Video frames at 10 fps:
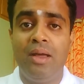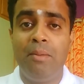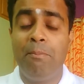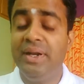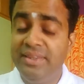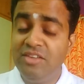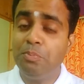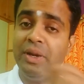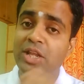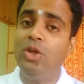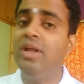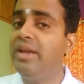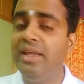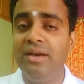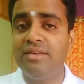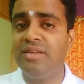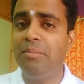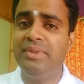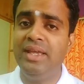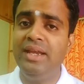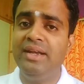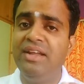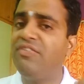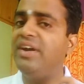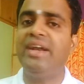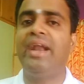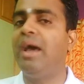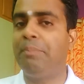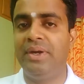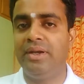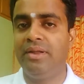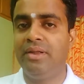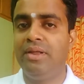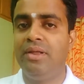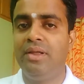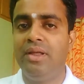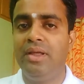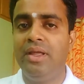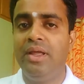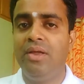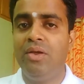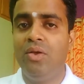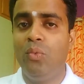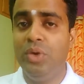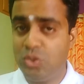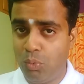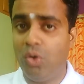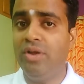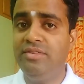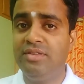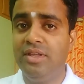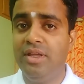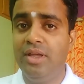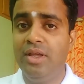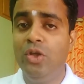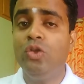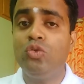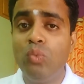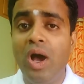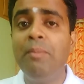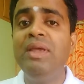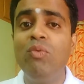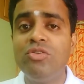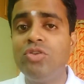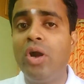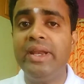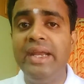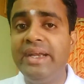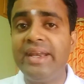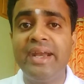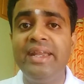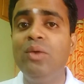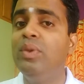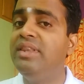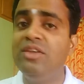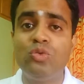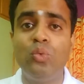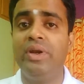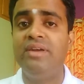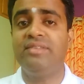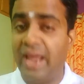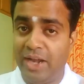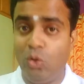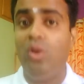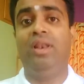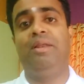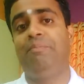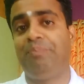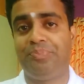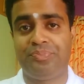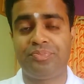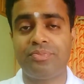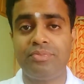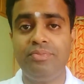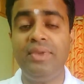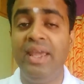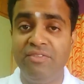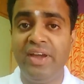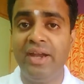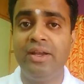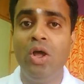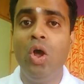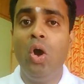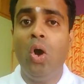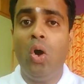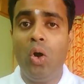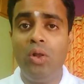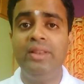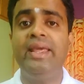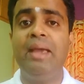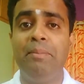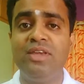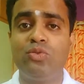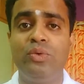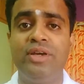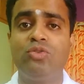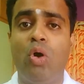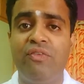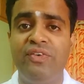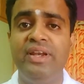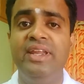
But this particular year, something different had happened, which was Swami was not interacting with these students at all. In fact, all the MBA students often